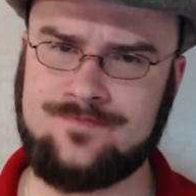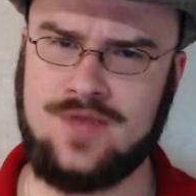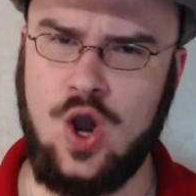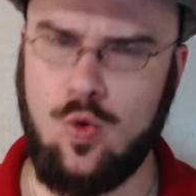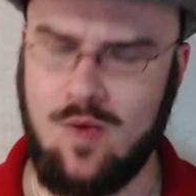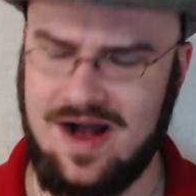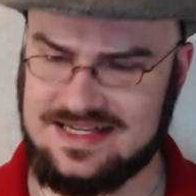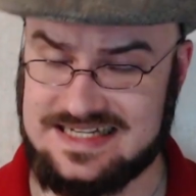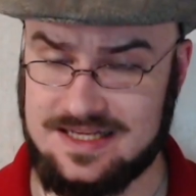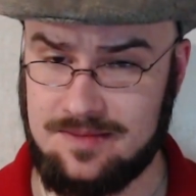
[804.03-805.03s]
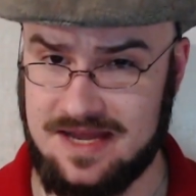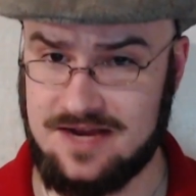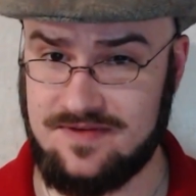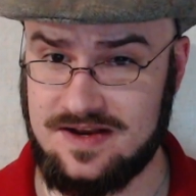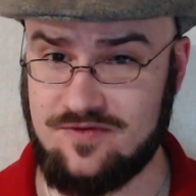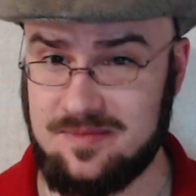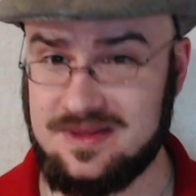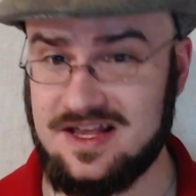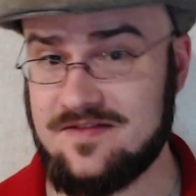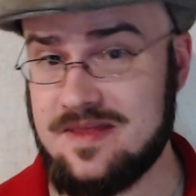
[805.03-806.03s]
while still benefiting from a
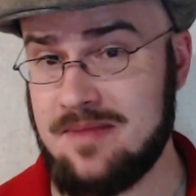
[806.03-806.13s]
lot of the